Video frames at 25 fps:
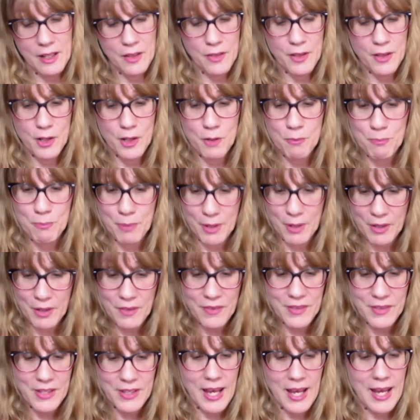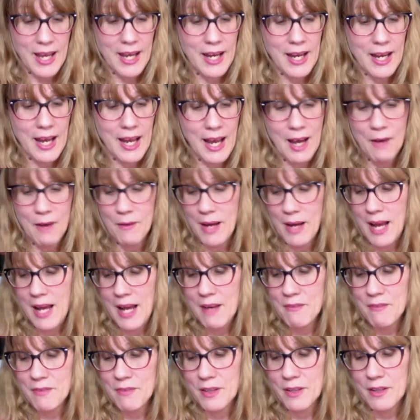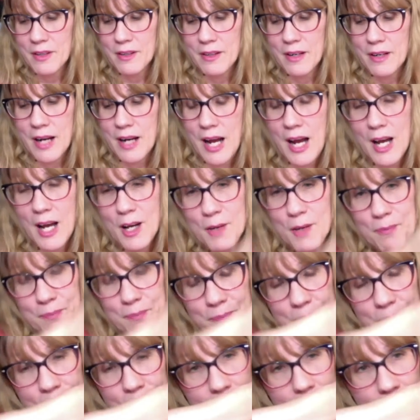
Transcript: their birthday. However, um...